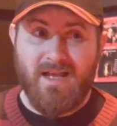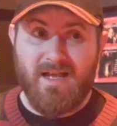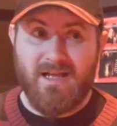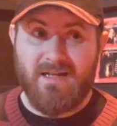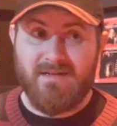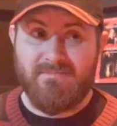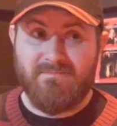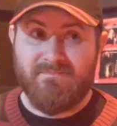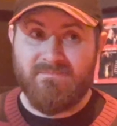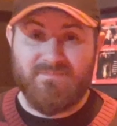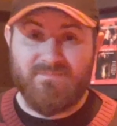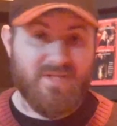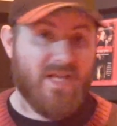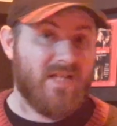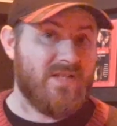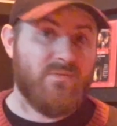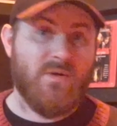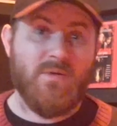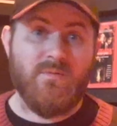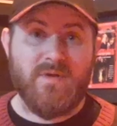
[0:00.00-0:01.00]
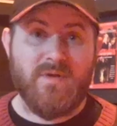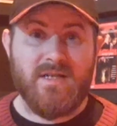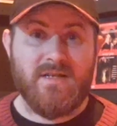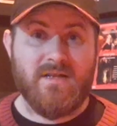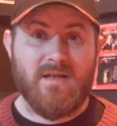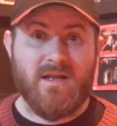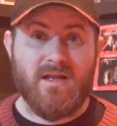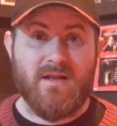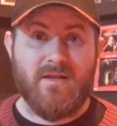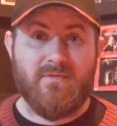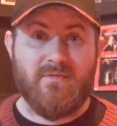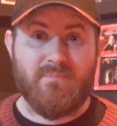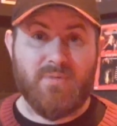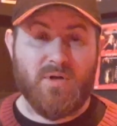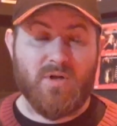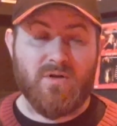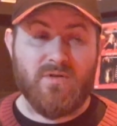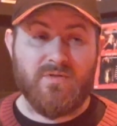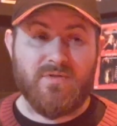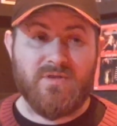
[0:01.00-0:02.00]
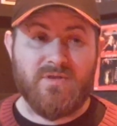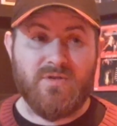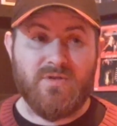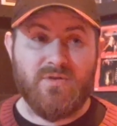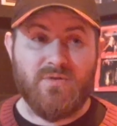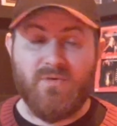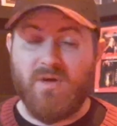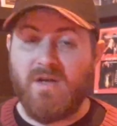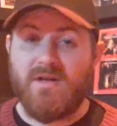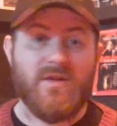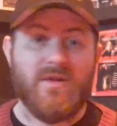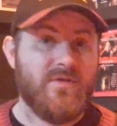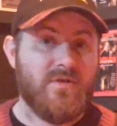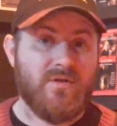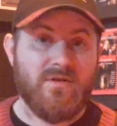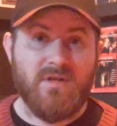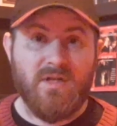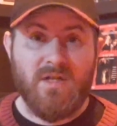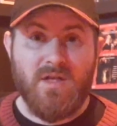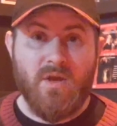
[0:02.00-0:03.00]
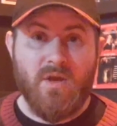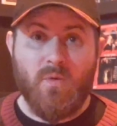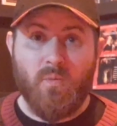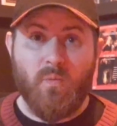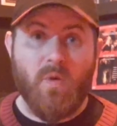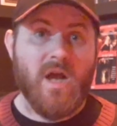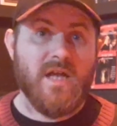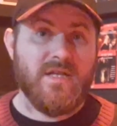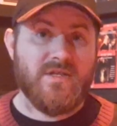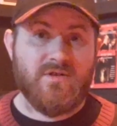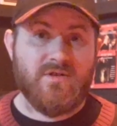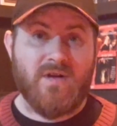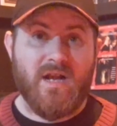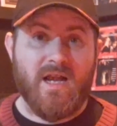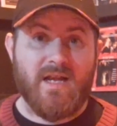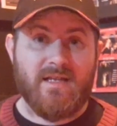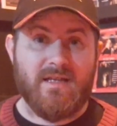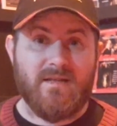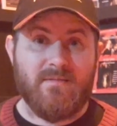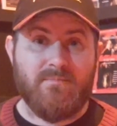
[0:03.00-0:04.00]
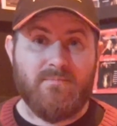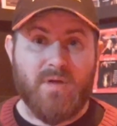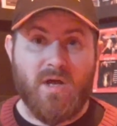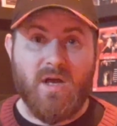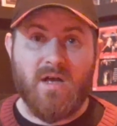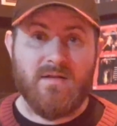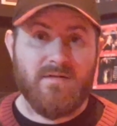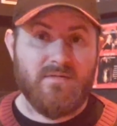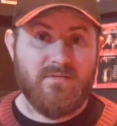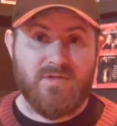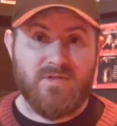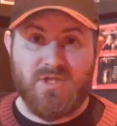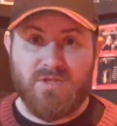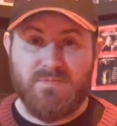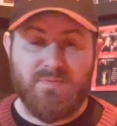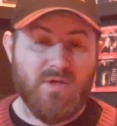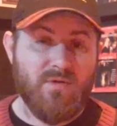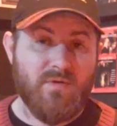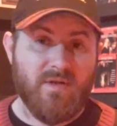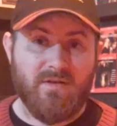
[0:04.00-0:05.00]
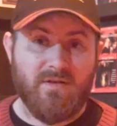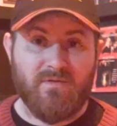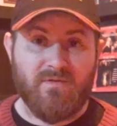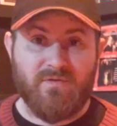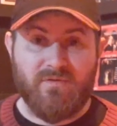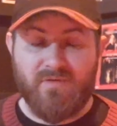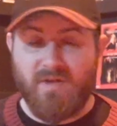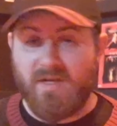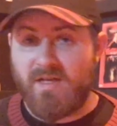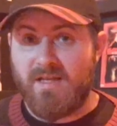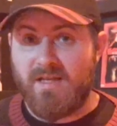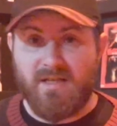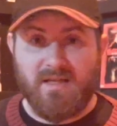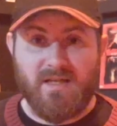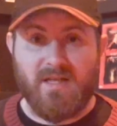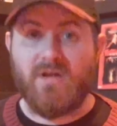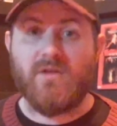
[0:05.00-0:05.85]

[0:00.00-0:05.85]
And that's when we gave birth to another wisecracking, pun-spewing fucking